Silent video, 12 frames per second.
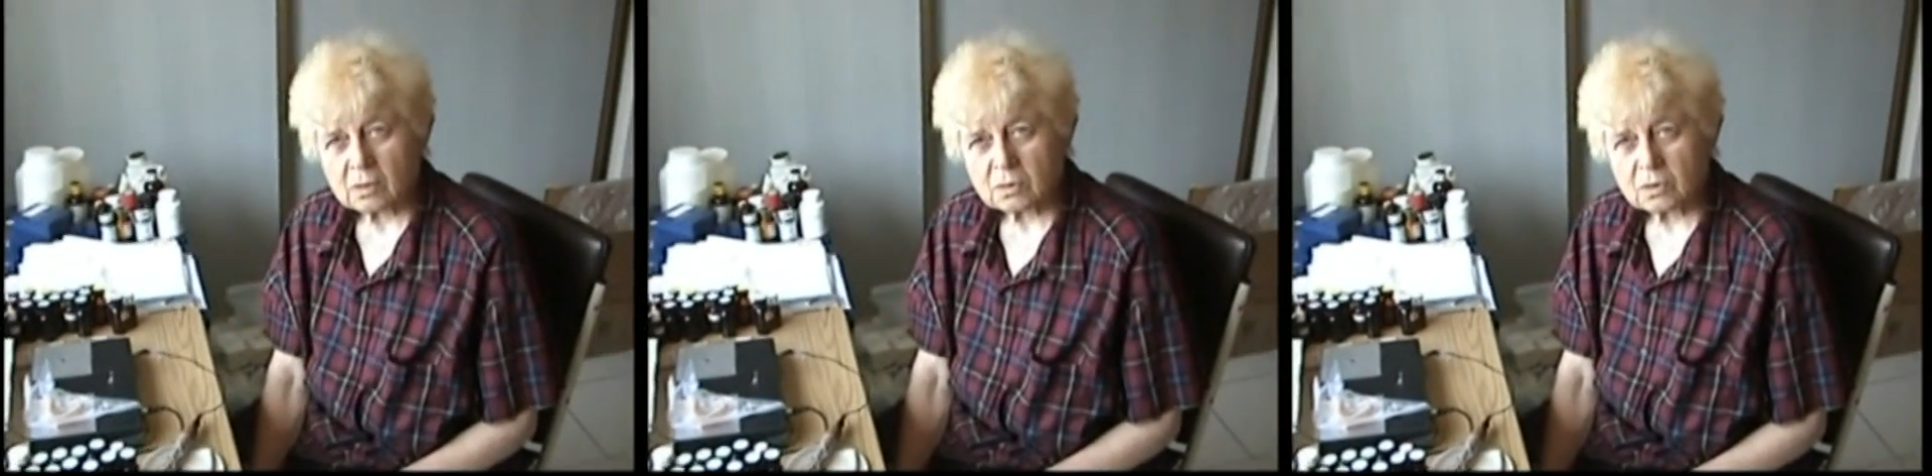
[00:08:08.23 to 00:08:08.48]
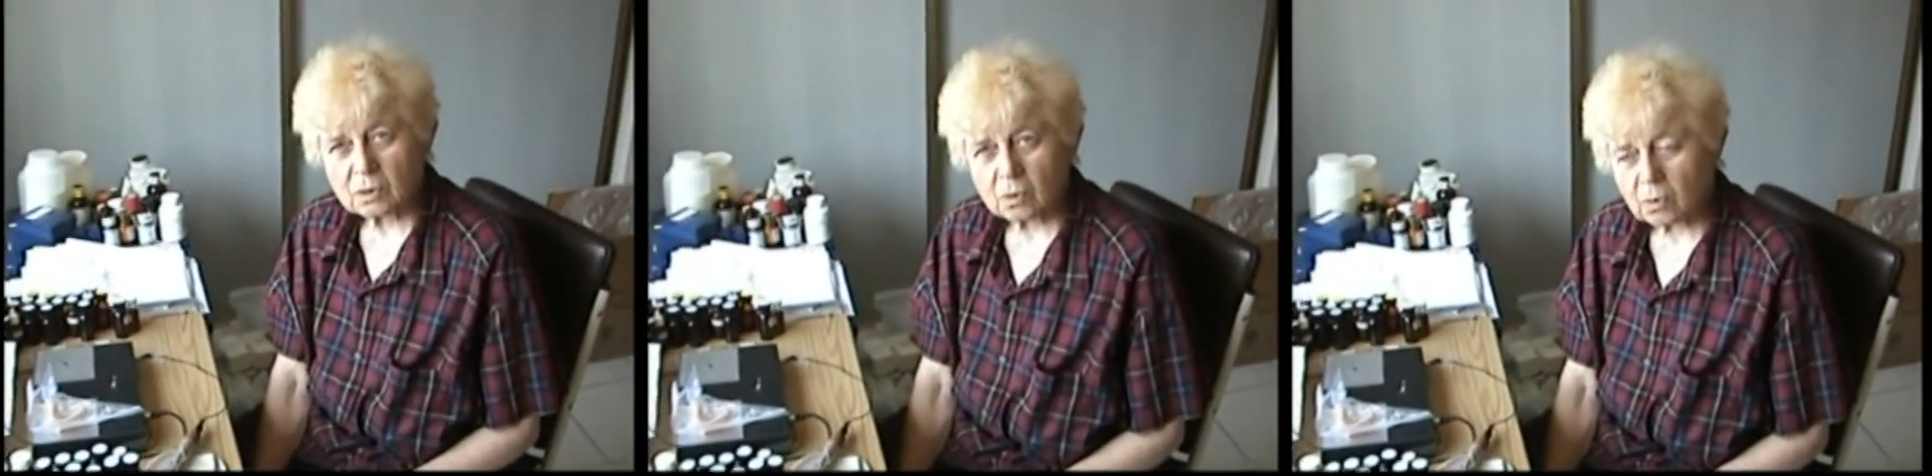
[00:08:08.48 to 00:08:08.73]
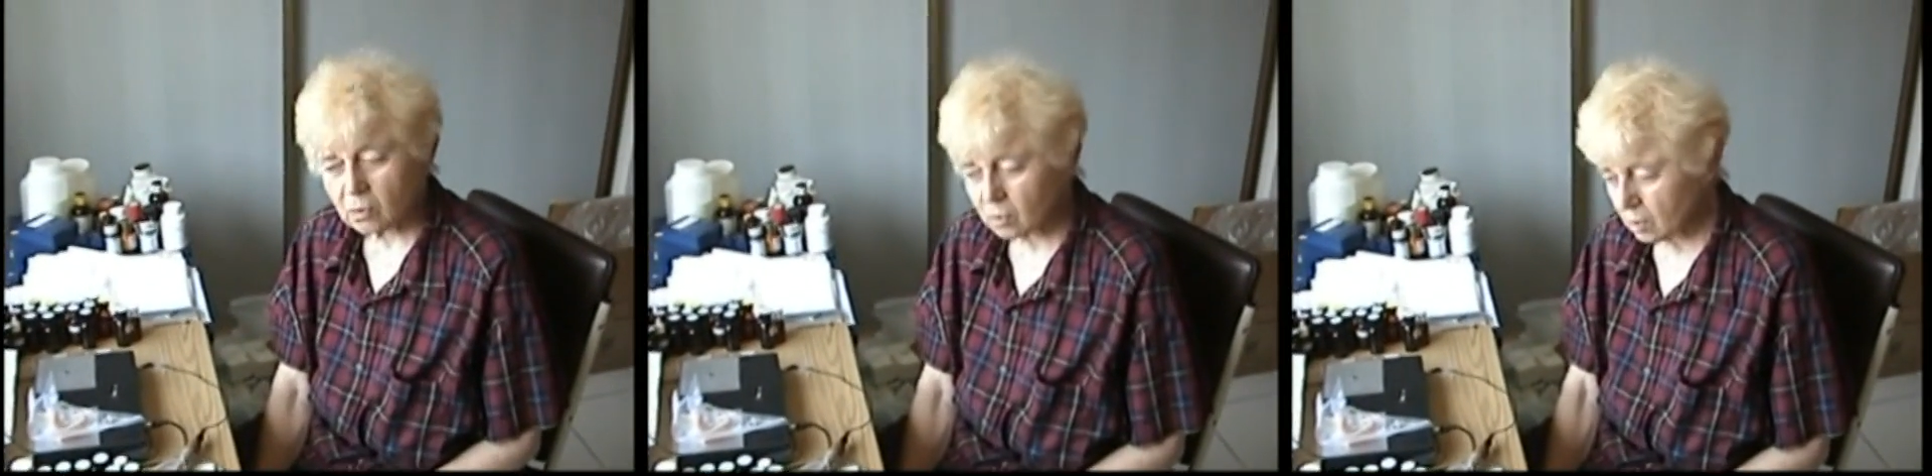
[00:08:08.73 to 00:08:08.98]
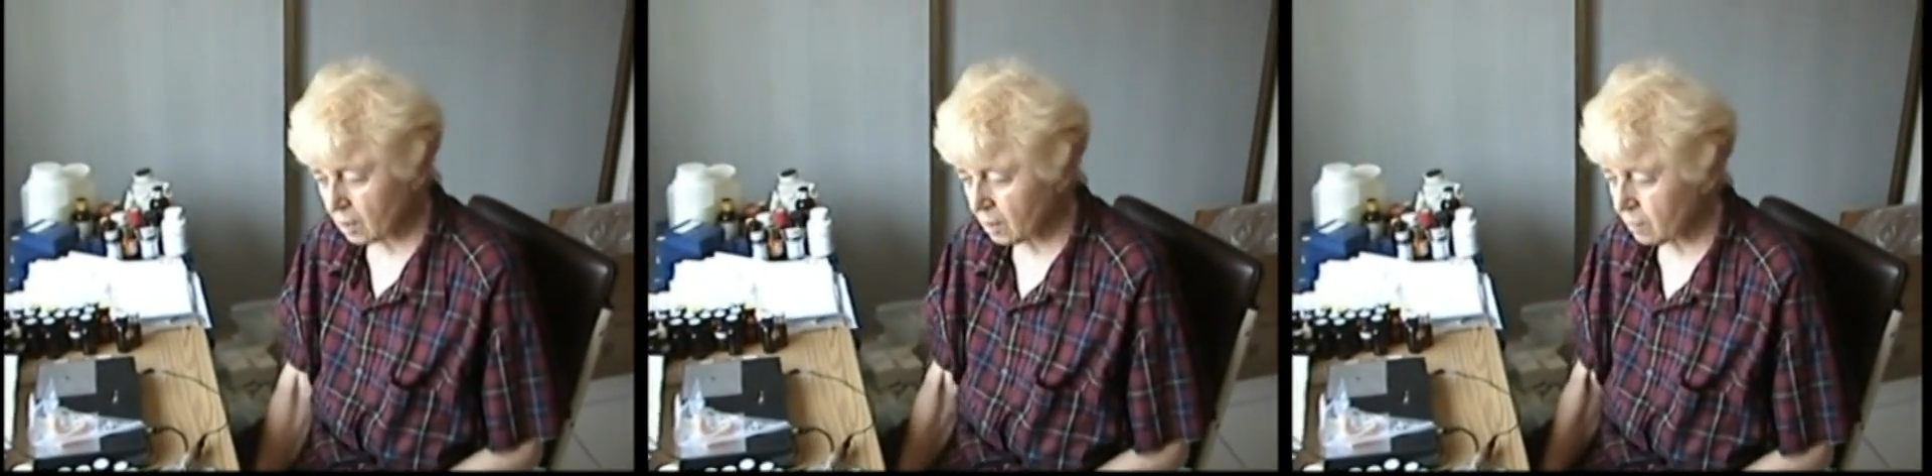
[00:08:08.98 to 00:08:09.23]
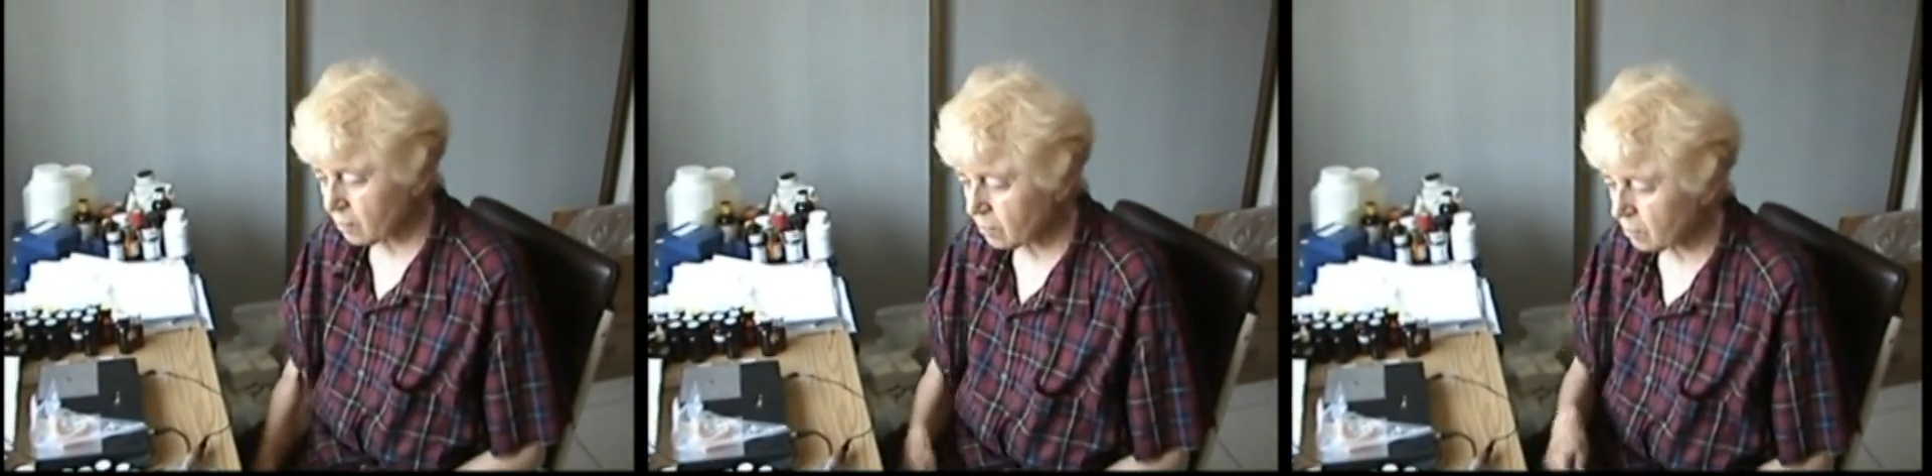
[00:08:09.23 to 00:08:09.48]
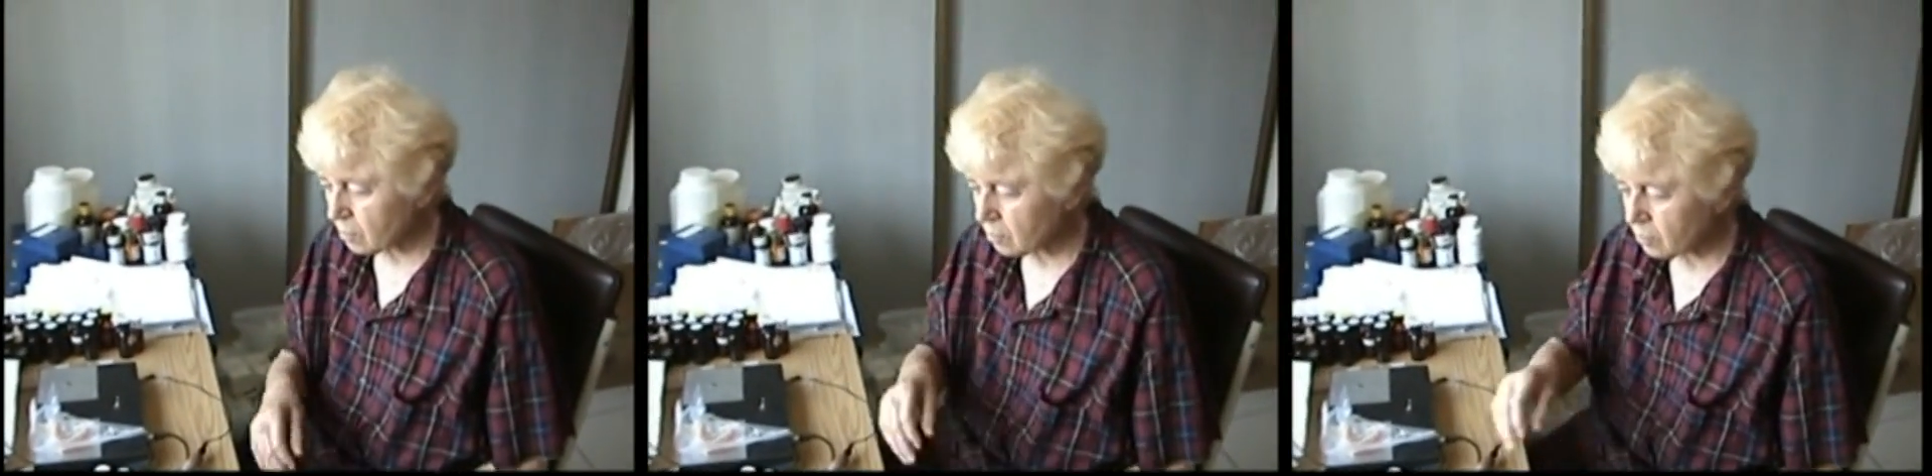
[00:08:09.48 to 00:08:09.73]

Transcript: So I'm